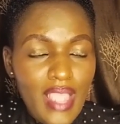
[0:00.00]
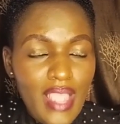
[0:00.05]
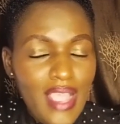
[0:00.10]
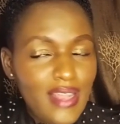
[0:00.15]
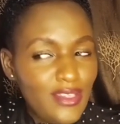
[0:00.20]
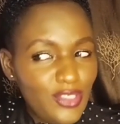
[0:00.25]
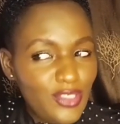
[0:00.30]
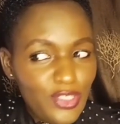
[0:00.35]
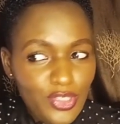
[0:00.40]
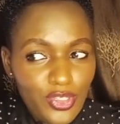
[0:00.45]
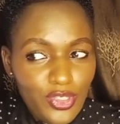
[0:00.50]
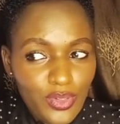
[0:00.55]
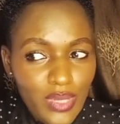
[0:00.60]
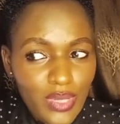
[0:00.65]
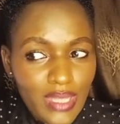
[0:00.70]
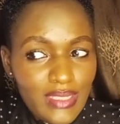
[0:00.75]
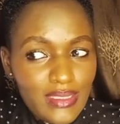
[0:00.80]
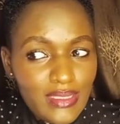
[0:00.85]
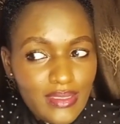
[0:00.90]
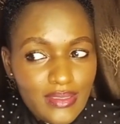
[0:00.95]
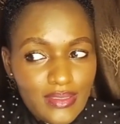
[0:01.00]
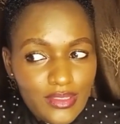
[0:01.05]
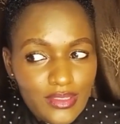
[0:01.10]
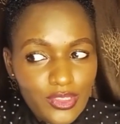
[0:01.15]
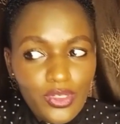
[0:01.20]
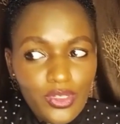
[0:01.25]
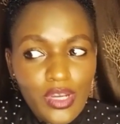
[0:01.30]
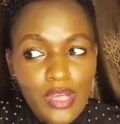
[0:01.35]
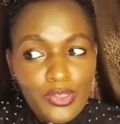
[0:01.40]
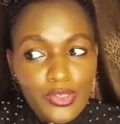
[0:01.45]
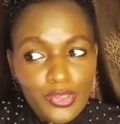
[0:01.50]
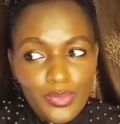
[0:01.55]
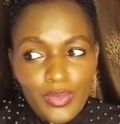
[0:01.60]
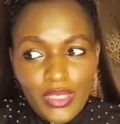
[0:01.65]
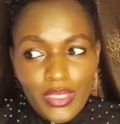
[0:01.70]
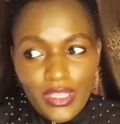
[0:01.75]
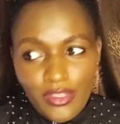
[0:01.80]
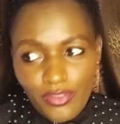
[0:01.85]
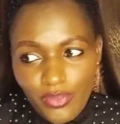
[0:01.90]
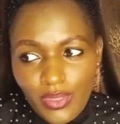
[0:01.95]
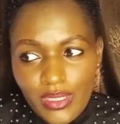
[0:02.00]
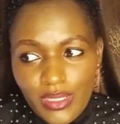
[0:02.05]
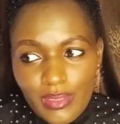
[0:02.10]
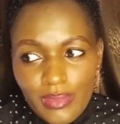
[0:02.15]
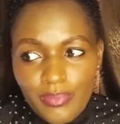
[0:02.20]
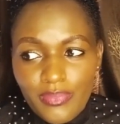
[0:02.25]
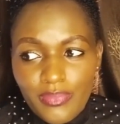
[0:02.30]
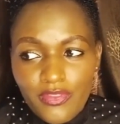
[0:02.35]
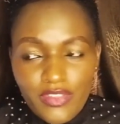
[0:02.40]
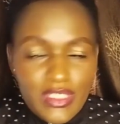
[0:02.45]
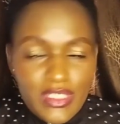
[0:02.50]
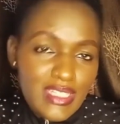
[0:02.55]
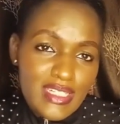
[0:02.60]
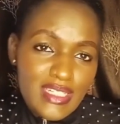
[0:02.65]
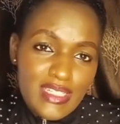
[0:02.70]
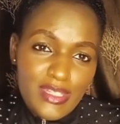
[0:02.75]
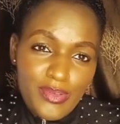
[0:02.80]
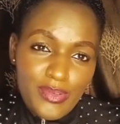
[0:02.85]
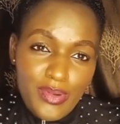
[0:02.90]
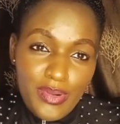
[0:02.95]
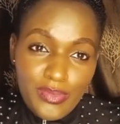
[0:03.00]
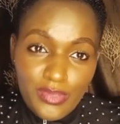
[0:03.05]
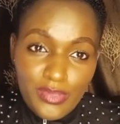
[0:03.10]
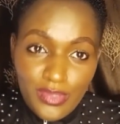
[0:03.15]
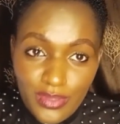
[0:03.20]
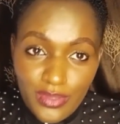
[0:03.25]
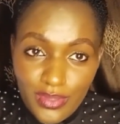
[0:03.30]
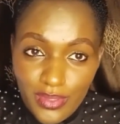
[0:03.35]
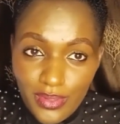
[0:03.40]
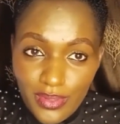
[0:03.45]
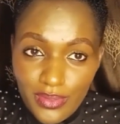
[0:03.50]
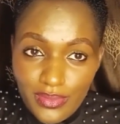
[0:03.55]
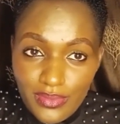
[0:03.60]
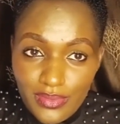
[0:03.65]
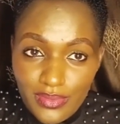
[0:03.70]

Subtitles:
And you know what? You know how to behave when the visitors are around, not so?